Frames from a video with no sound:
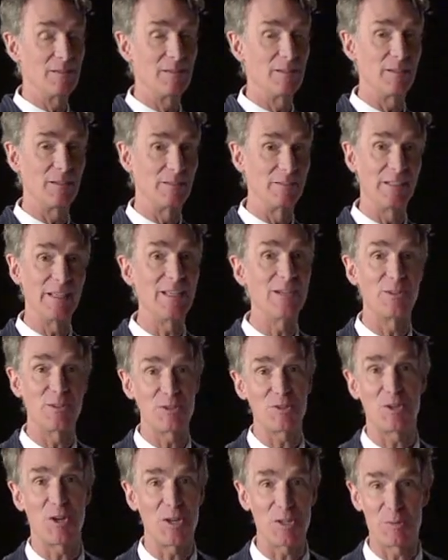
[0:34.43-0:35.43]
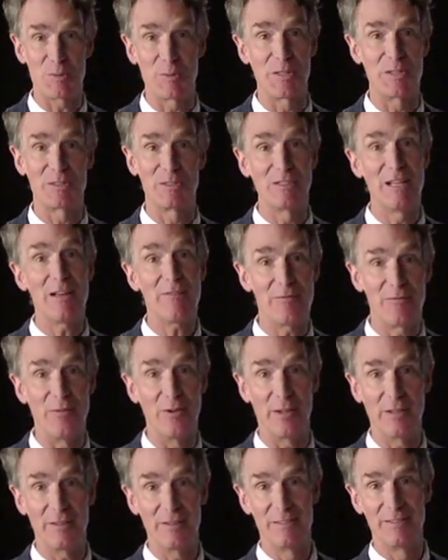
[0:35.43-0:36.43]
the leader starts with his left
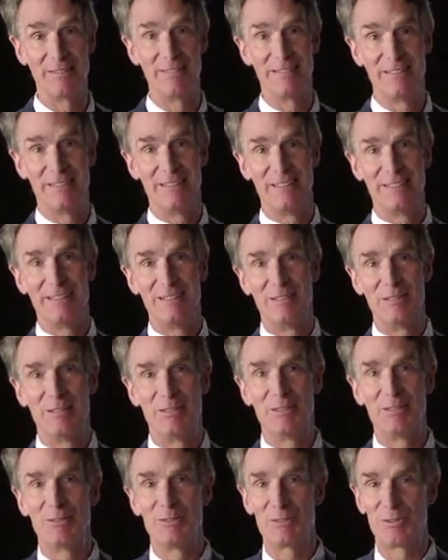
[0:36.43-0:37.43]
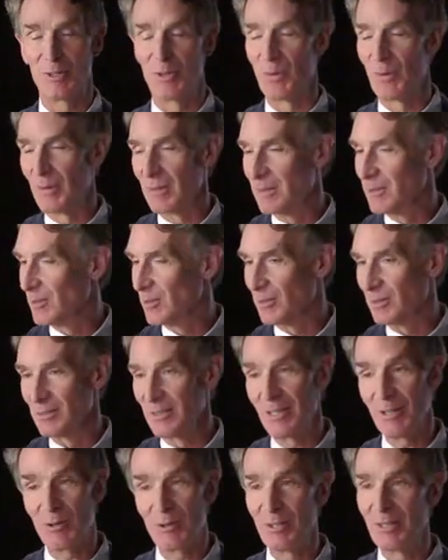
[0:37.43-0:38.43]
foot. So you're
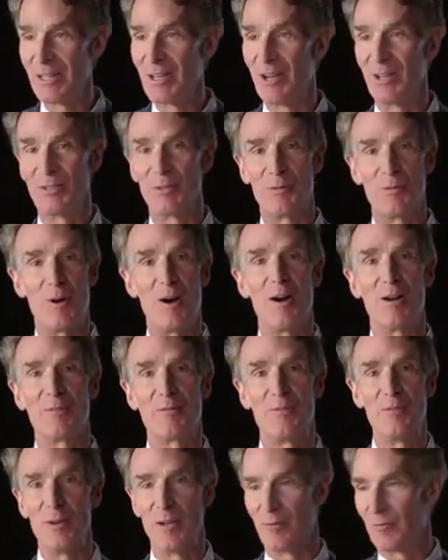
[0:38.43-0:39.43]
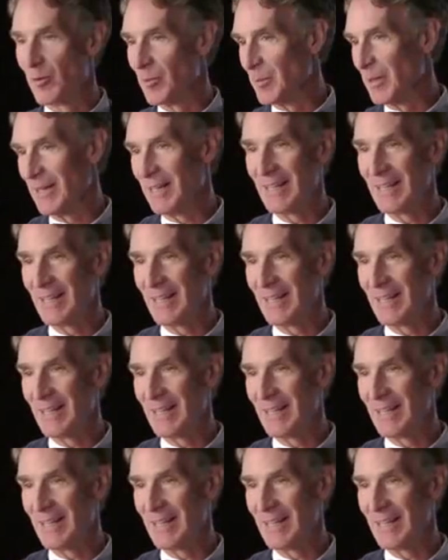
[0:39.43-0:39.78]
literally on the wrong foot from the